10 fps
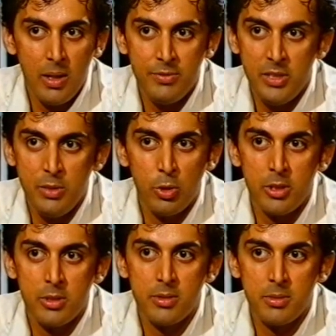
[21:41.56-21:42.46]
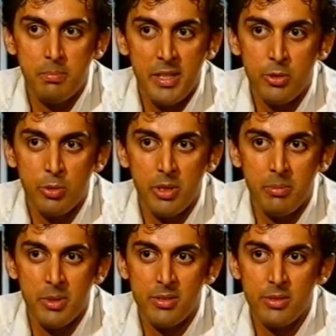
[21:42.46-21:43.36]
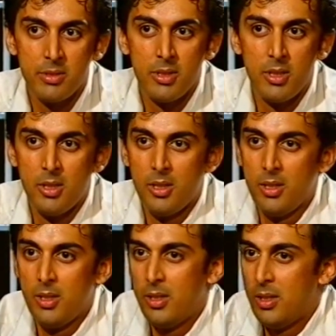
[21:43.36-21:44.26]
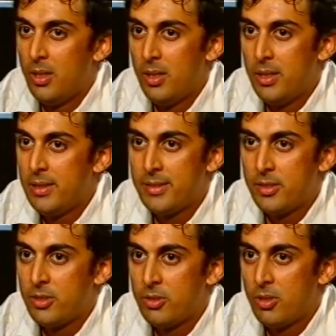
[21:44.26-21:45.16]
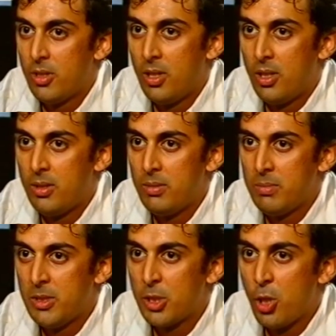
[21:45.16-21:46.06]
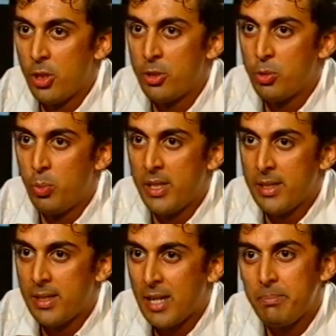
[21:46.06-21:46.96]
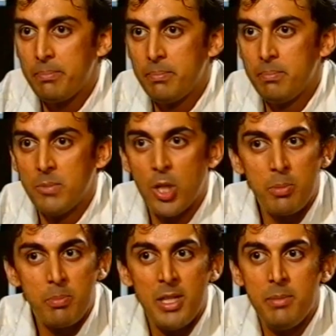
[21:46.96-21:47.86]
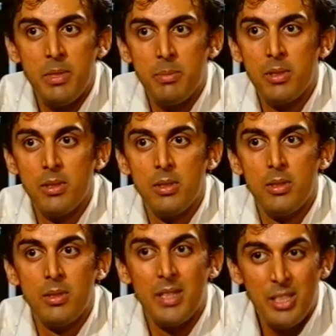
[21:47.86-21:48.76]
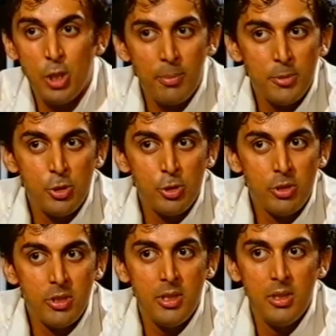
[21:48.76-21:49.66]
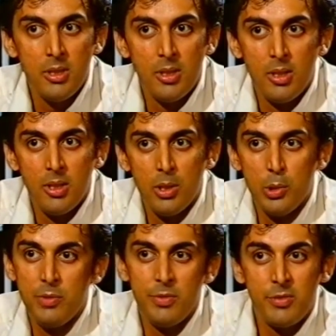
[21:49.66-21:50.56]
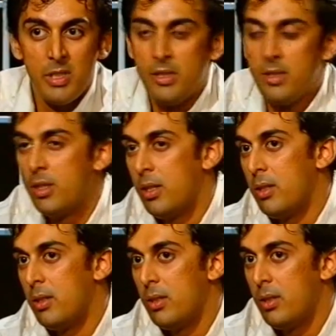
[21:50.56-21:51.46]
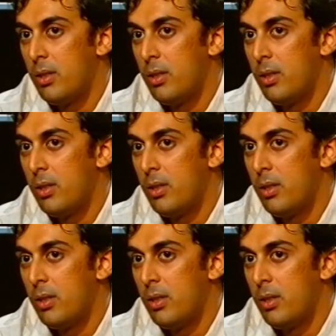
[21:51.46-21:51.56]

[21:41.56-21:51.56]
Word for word: I've seen what it meant to him. It's, it's, uh, it's an honor to wear that cap. Not many people get the opportunity only 15 uh,